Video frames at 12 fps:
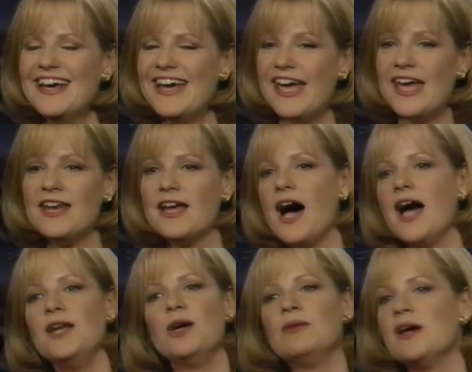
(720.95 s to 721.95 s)
And I
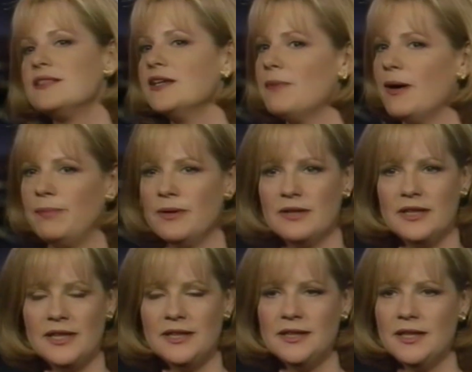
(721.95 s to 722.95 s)
know nothing about Bill
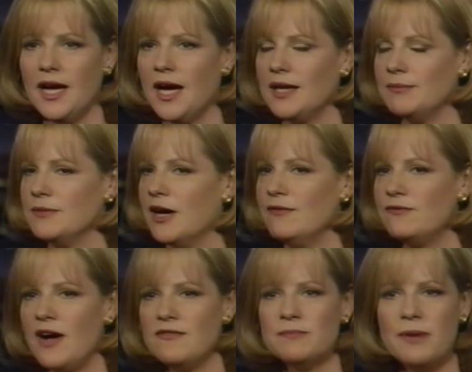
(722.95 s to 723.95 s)
Clinton. I'm not
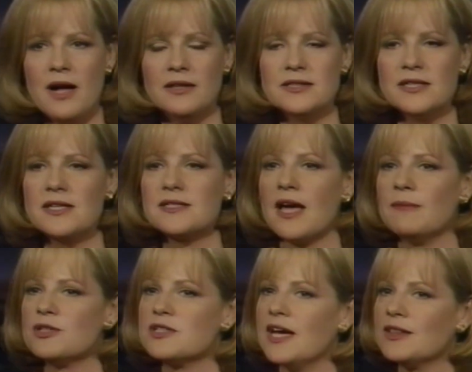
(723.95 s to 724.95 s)
involved in politics. I'm
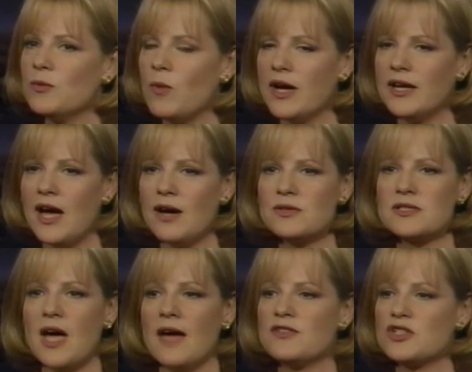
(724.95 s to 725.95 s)
just at the White House.
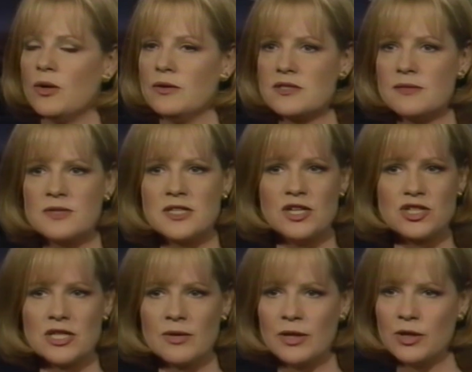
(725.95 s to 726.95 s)
Mm-hmm. I've stolen some
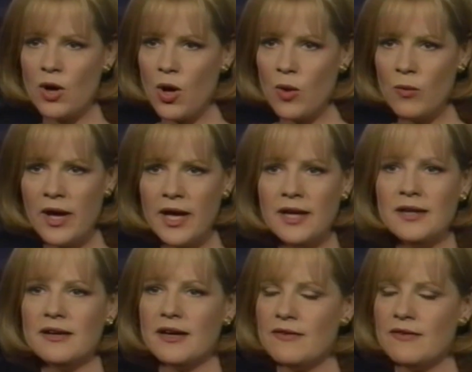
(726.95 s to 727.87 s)
stationery in the hallway. Mm-hmm.